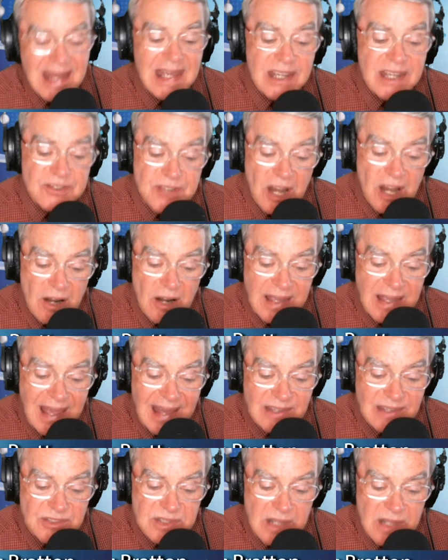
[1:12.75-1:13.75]
is our
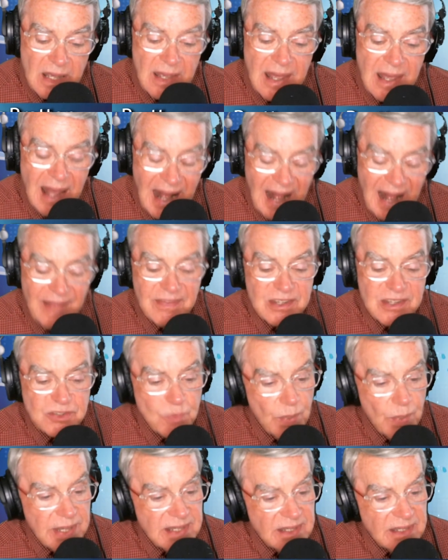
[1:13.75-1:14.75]
guest on This
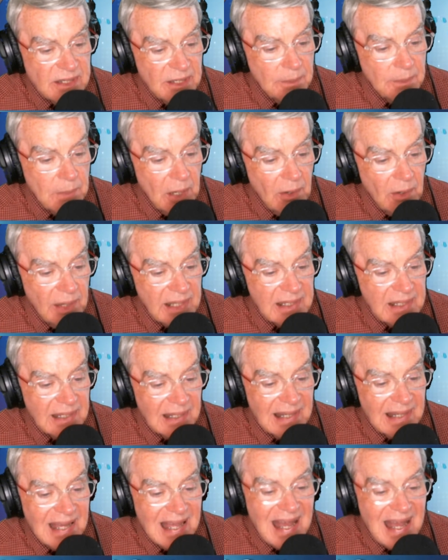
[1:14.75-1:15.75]
Week in America.